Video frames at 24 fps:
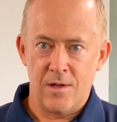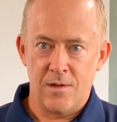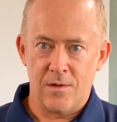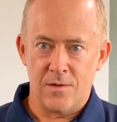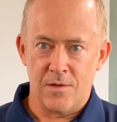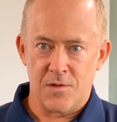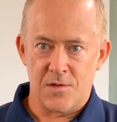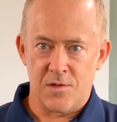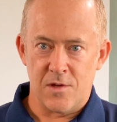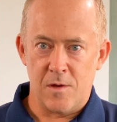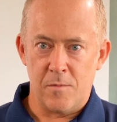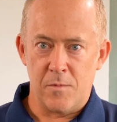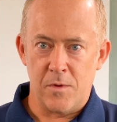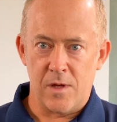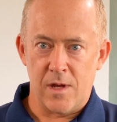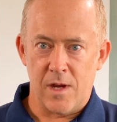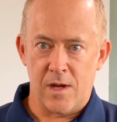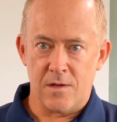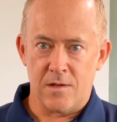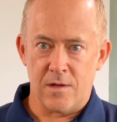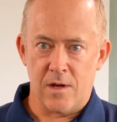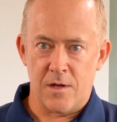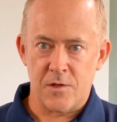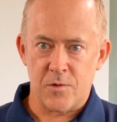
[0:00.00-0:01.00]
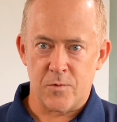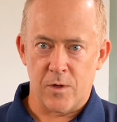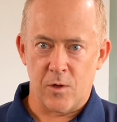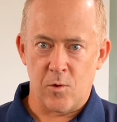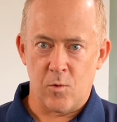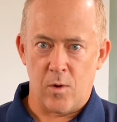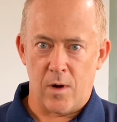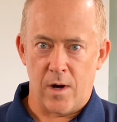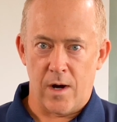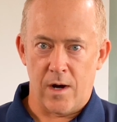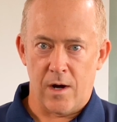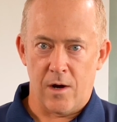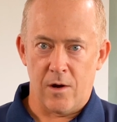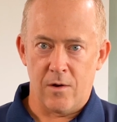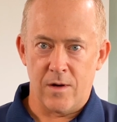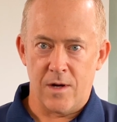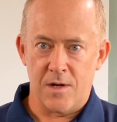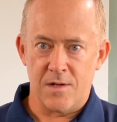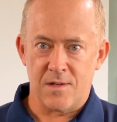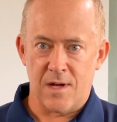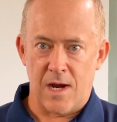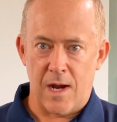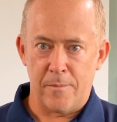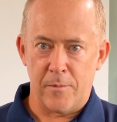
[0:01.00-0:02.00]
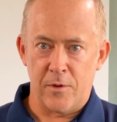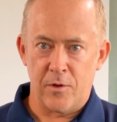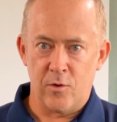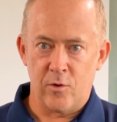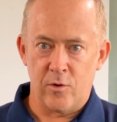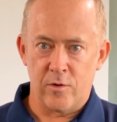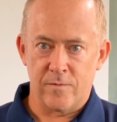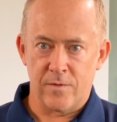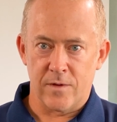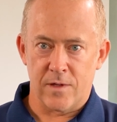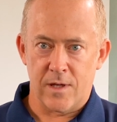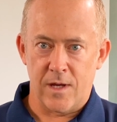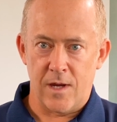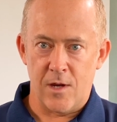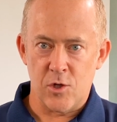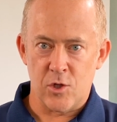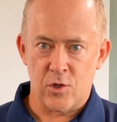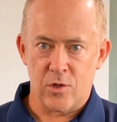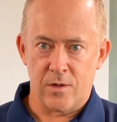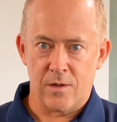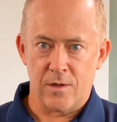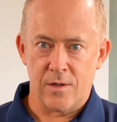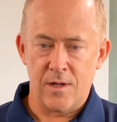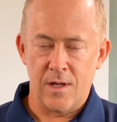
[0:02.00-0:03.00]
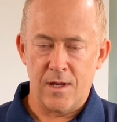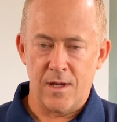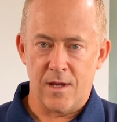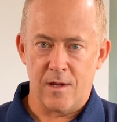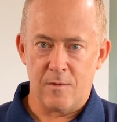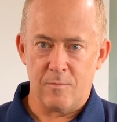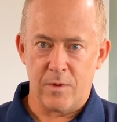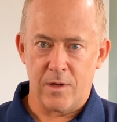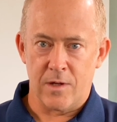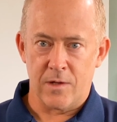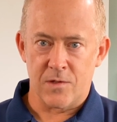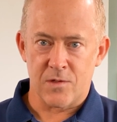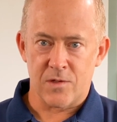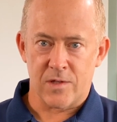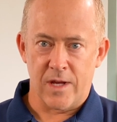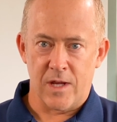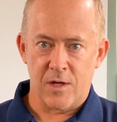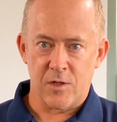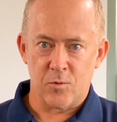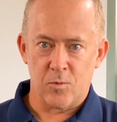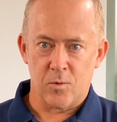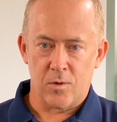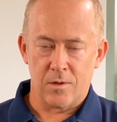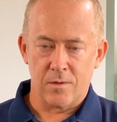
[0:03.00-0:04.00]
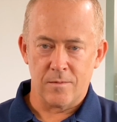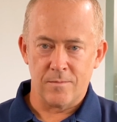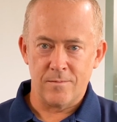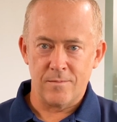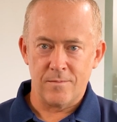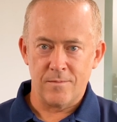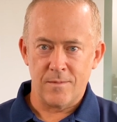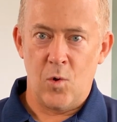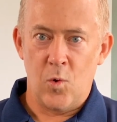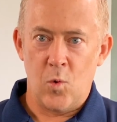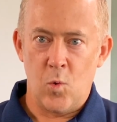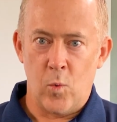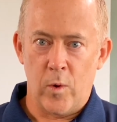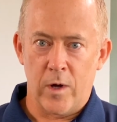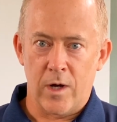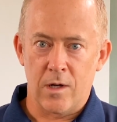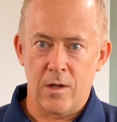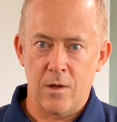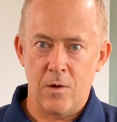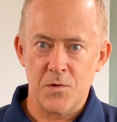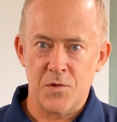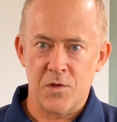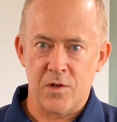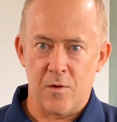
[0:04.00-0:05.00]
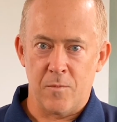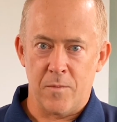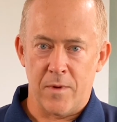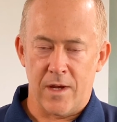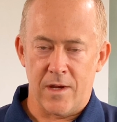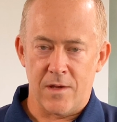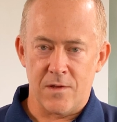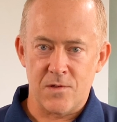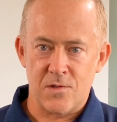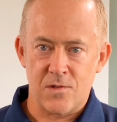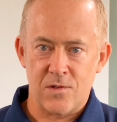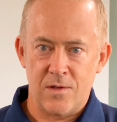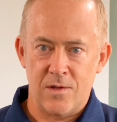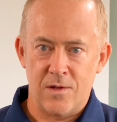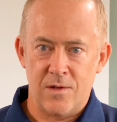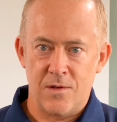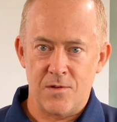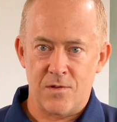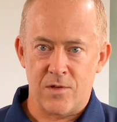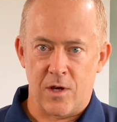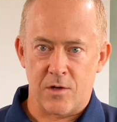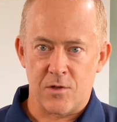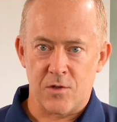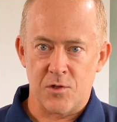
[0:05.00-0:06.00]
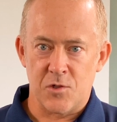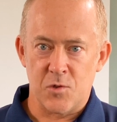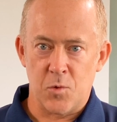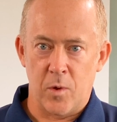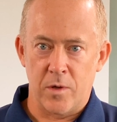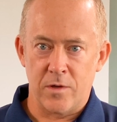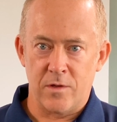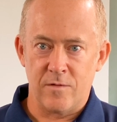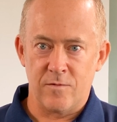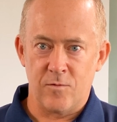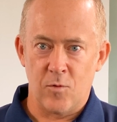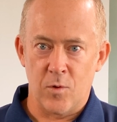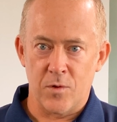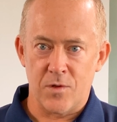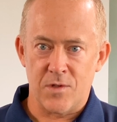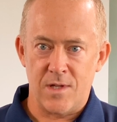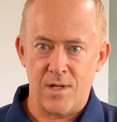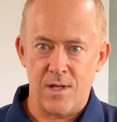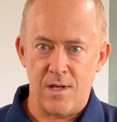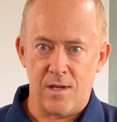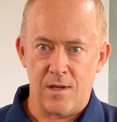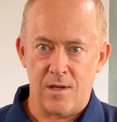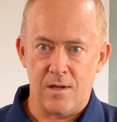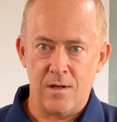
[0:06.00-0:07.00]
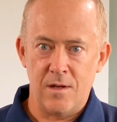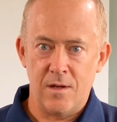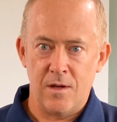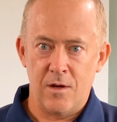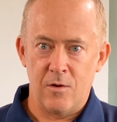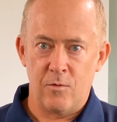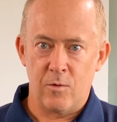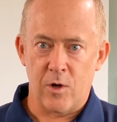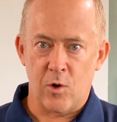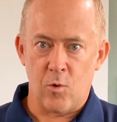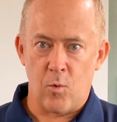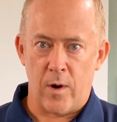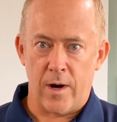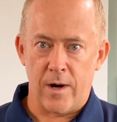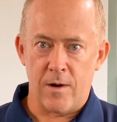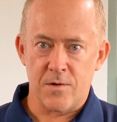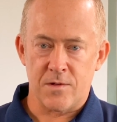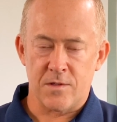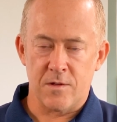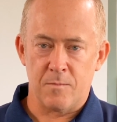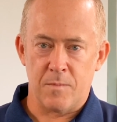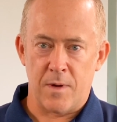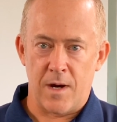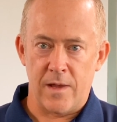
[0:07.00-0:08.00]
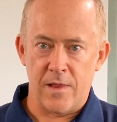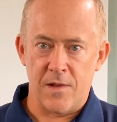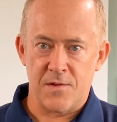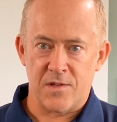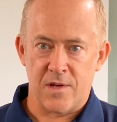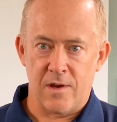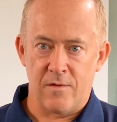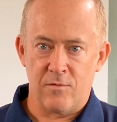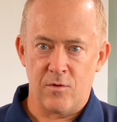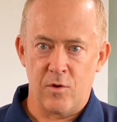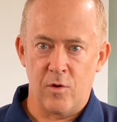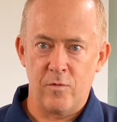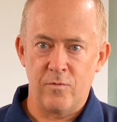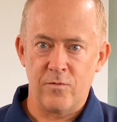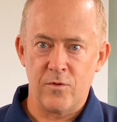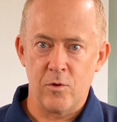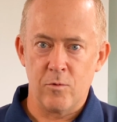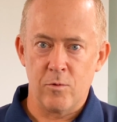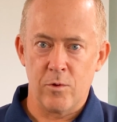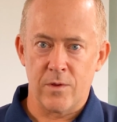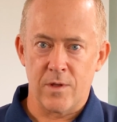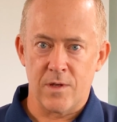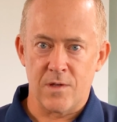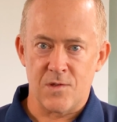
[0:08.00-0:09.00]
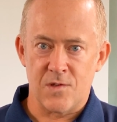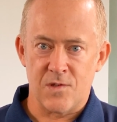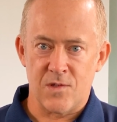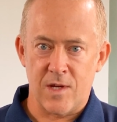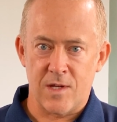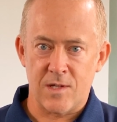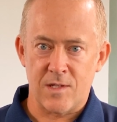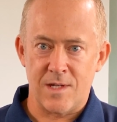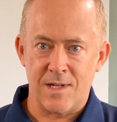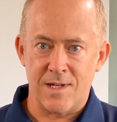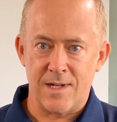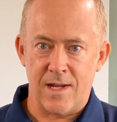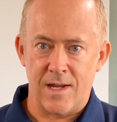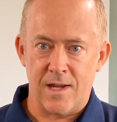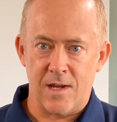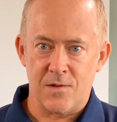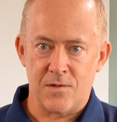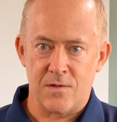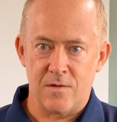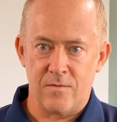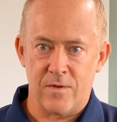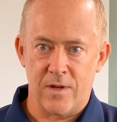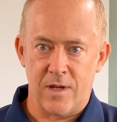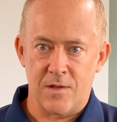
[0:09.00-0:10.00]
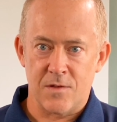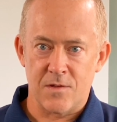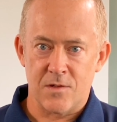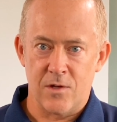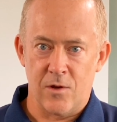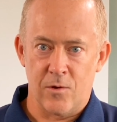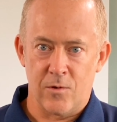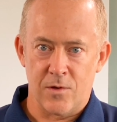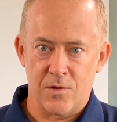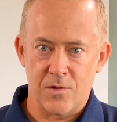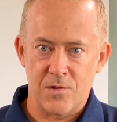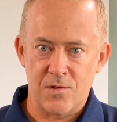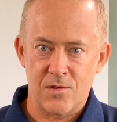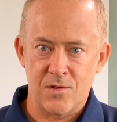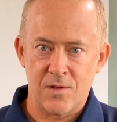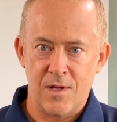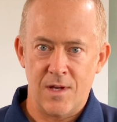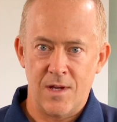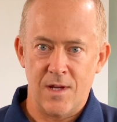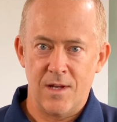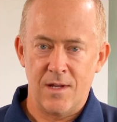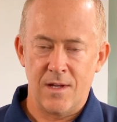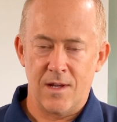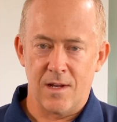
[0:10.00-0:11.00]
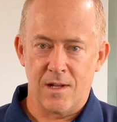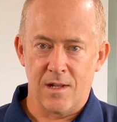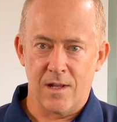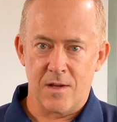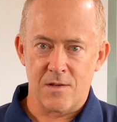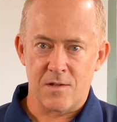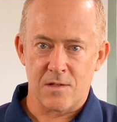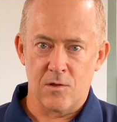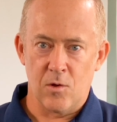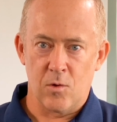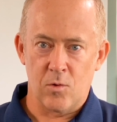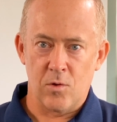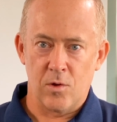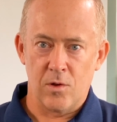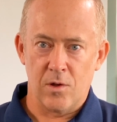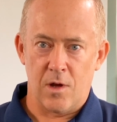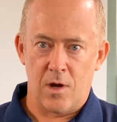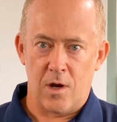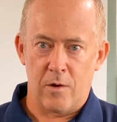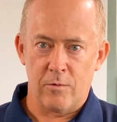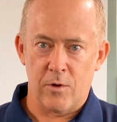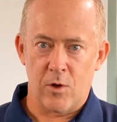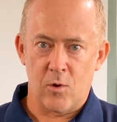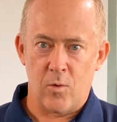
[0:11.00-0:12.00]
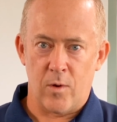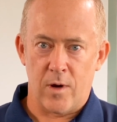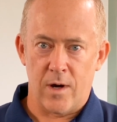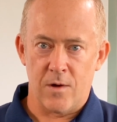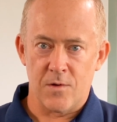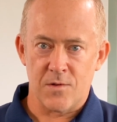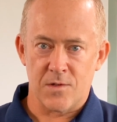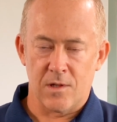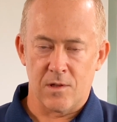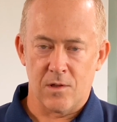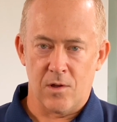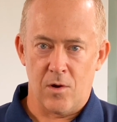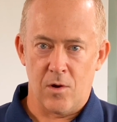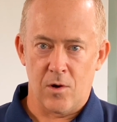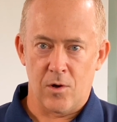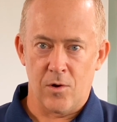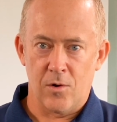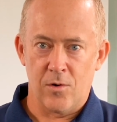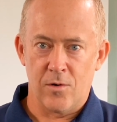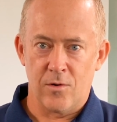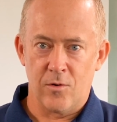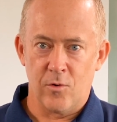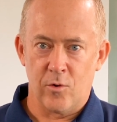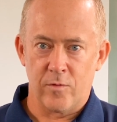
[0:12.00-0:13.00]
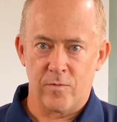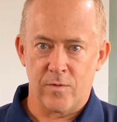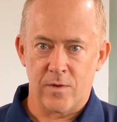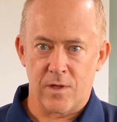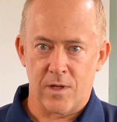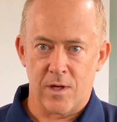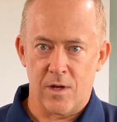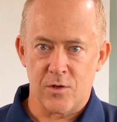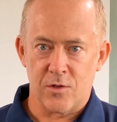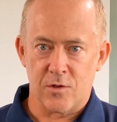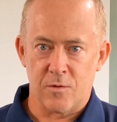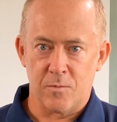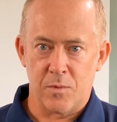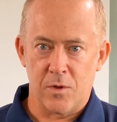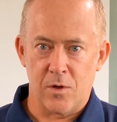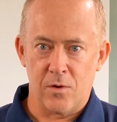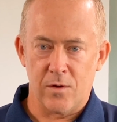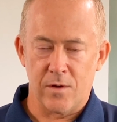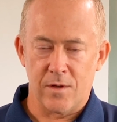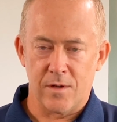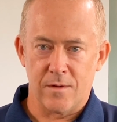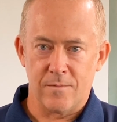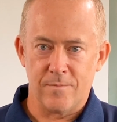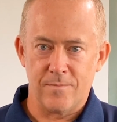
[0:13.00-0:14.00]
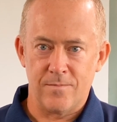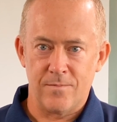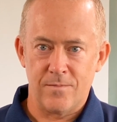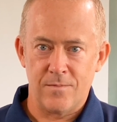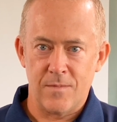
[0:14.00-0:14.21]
the CBA does require a timely notification and bidding schedule. When closing a base, Section 24T requires that pilots have no fewer than 60 days advance notice unless local law requires a longer notification period.